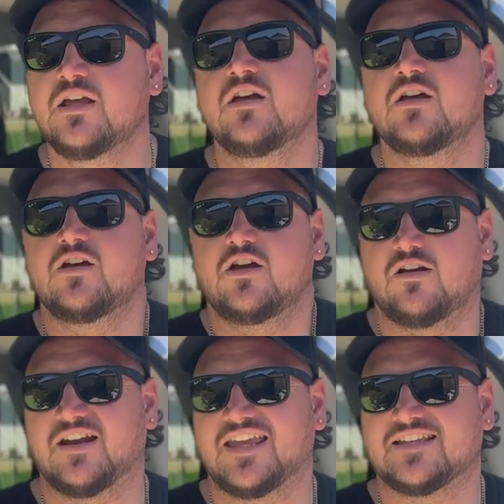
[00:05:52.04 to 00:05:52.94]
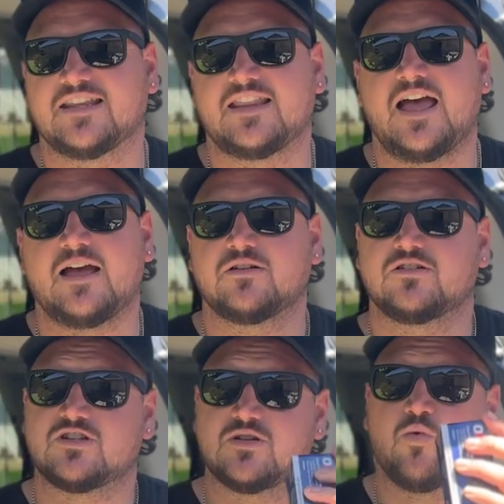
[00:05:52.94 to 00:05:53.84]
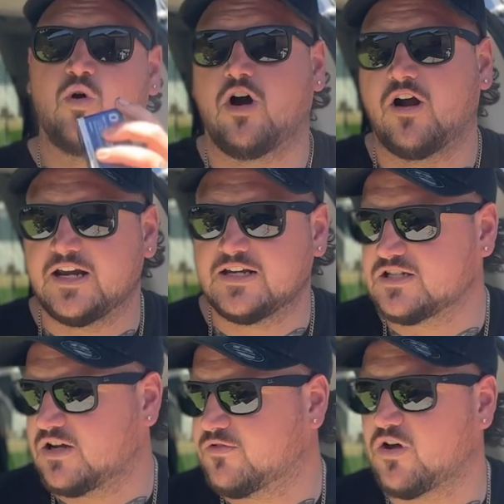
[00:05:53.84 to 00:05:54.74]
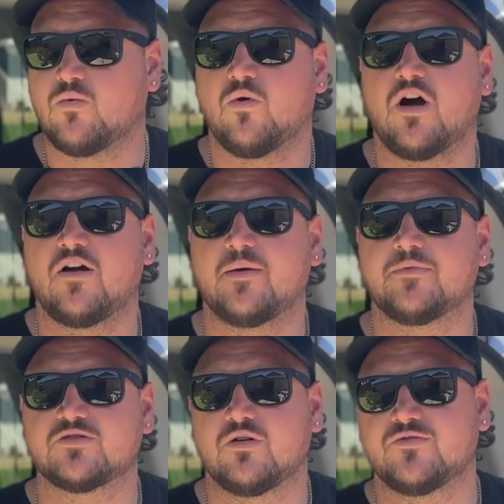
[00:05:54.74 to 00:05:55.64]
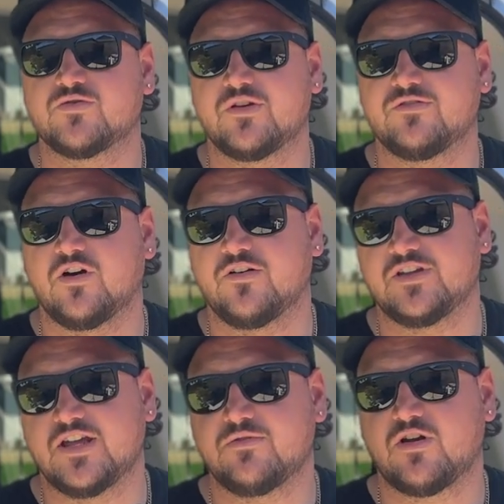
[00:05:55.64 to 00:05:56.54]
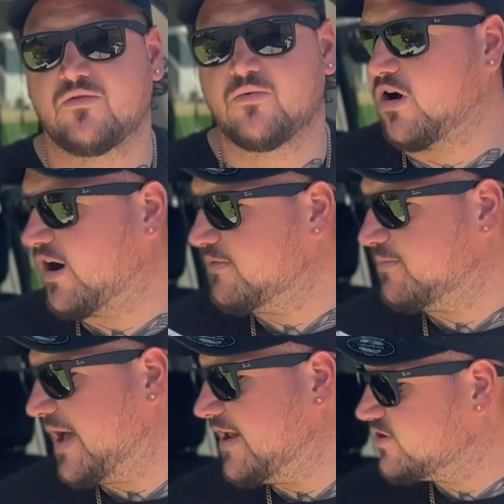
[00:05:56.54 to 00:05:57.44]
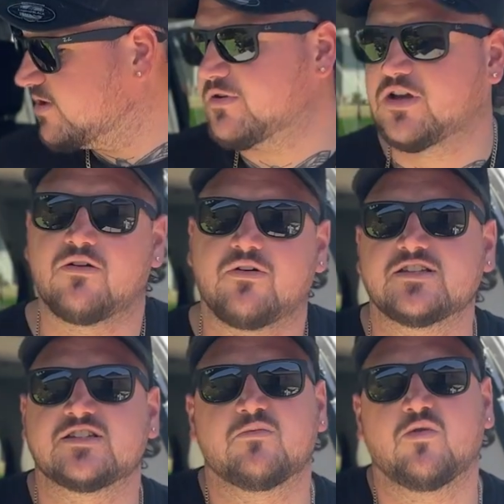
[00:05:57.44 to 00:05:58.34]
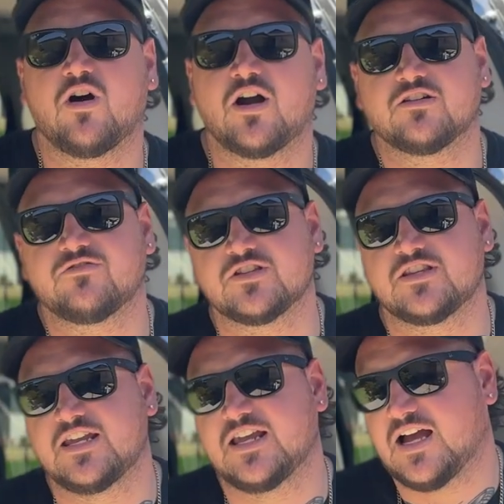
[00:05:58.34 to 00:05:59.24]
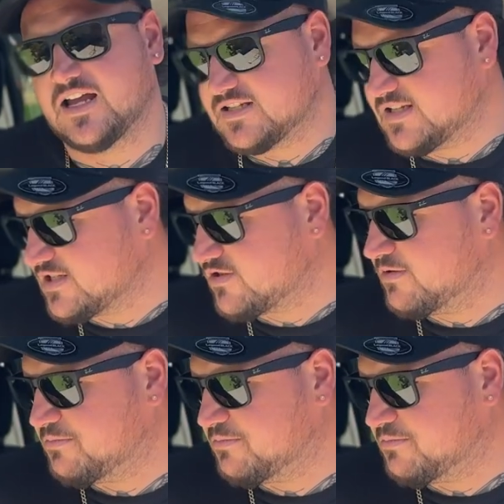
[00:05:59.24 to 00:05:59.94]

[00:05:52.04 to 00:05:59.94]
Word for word: I'm going to get to that. I'm going to do some wiring. So I've got to wire up the 1225D. We've got to wire up the battery and we've got to run some wiring for the uh, accessory